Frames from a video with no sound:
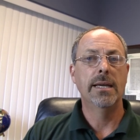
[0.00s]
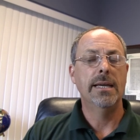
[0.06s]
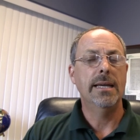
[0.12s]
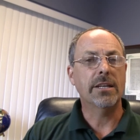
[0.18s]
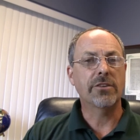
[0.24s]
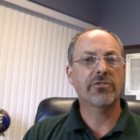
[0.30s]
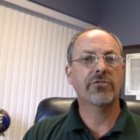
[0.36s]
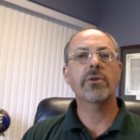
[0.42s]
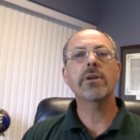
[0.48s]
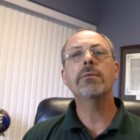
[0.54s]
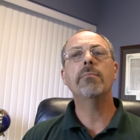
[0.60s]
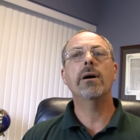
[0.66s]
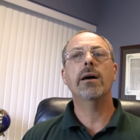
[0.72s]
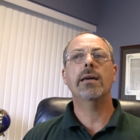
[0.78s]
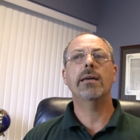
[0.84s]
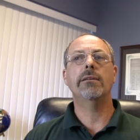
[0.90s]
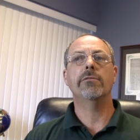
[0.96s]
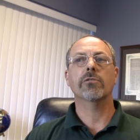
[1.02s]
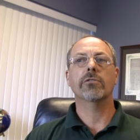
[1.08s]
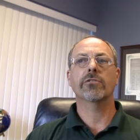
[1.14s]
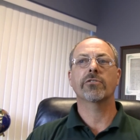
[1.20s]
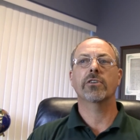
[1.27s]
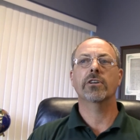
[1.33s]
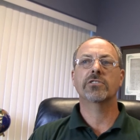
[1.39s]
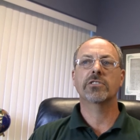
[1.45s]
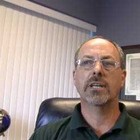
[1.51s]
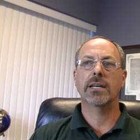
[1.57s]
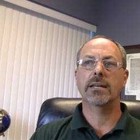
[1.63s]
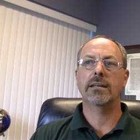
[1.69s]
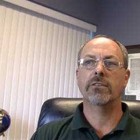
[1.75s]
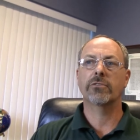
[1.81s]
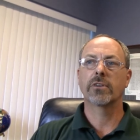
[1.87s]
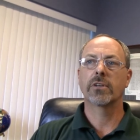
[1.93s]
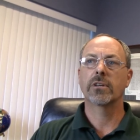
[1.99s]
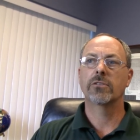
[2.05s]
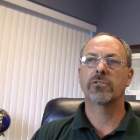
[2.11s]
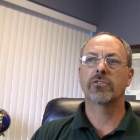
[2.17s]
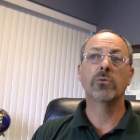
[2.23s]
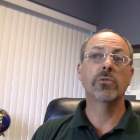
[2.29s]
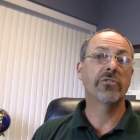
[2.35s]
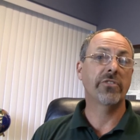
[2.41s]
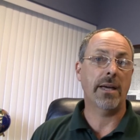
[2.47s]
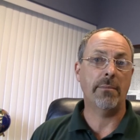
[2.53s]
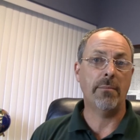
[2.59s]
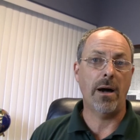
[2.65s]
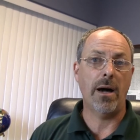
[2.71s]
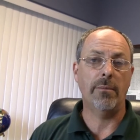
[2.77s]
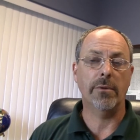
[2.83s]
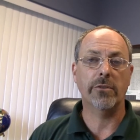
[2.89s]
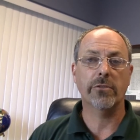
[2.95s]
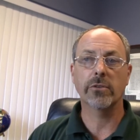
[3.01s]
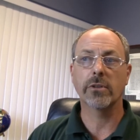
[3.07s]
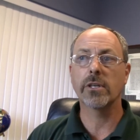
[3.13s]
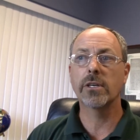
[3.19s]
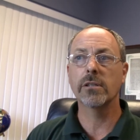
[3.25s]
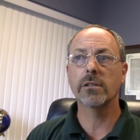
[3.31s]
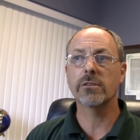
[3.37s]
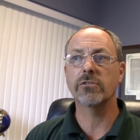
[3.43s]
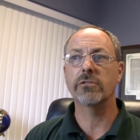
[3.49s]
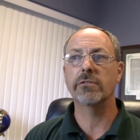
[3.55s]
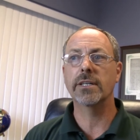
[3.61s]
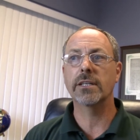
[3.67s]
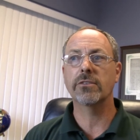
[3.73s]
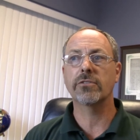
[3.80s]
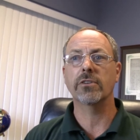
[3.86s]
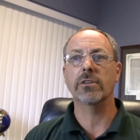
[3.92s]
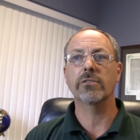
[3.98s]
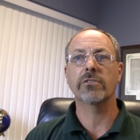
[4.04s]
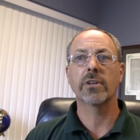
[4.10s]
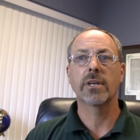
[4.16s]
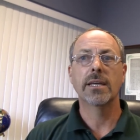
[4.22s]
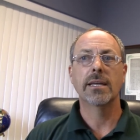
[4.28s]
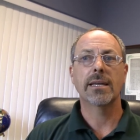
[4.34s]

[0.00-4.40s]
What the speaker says: Extreme behaviors such as suicide bombings or the killings of innocents